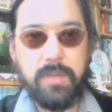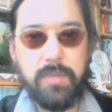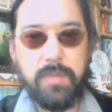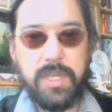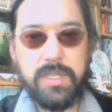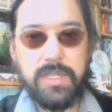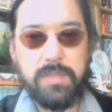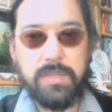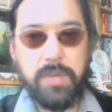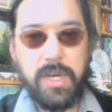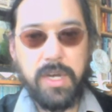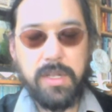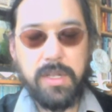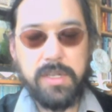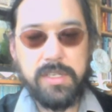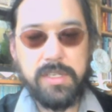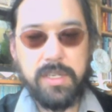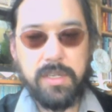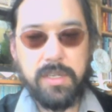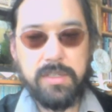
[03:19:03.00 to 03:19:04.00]
based
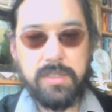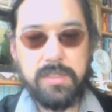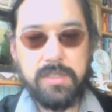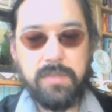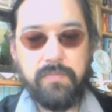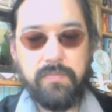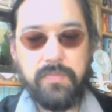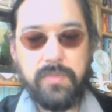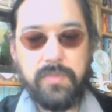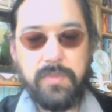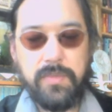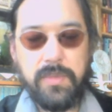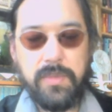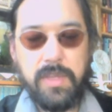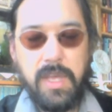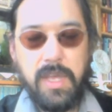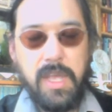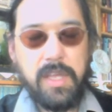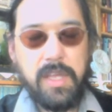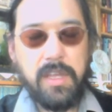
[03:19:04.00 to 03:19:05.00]
politics,
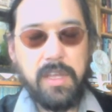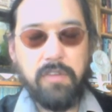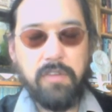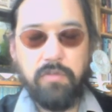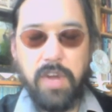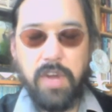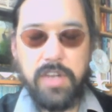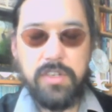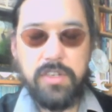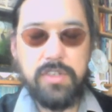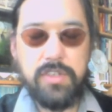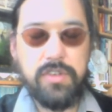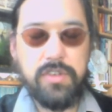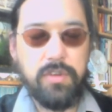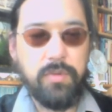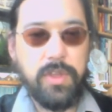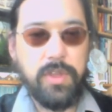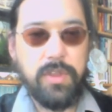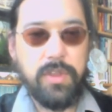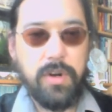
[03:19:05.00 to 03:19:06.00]
can register
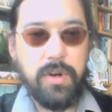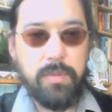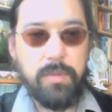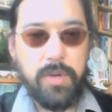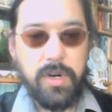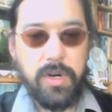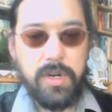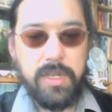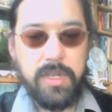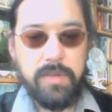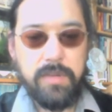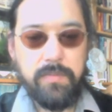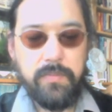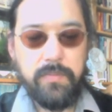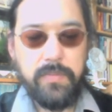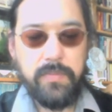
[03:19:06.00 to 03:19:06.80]
with our party